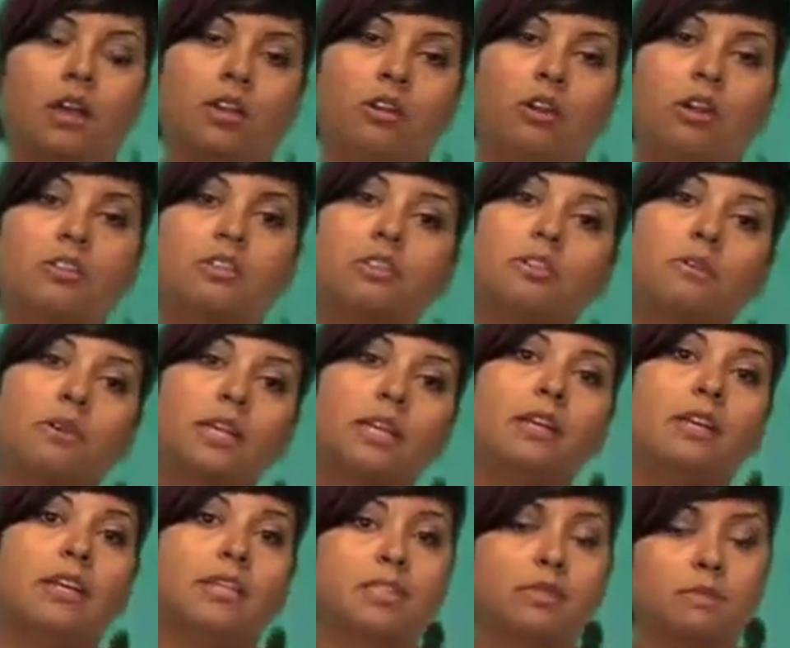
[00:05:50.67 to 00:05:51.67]
You're also going
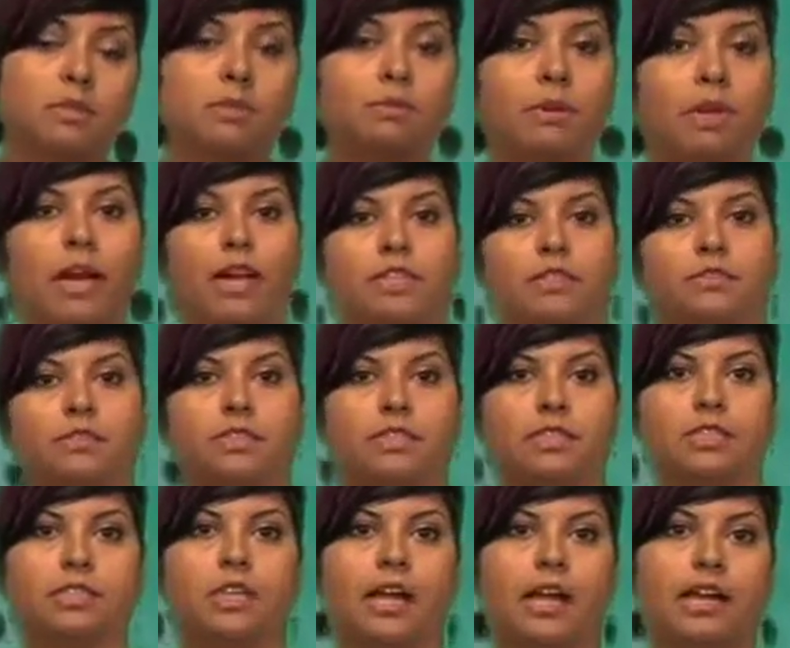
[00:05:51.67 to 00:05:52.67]
to need some supplies for
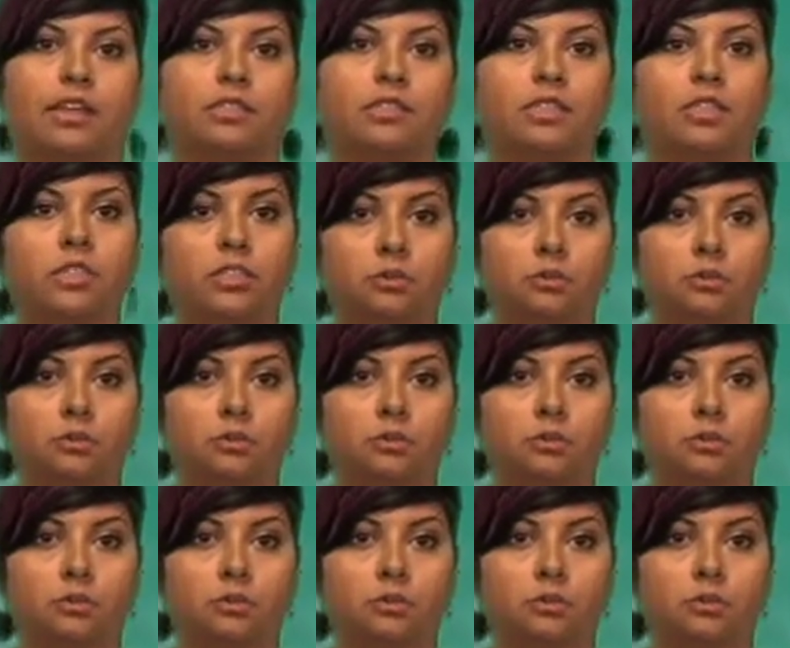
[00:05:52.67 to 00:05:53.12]
this class.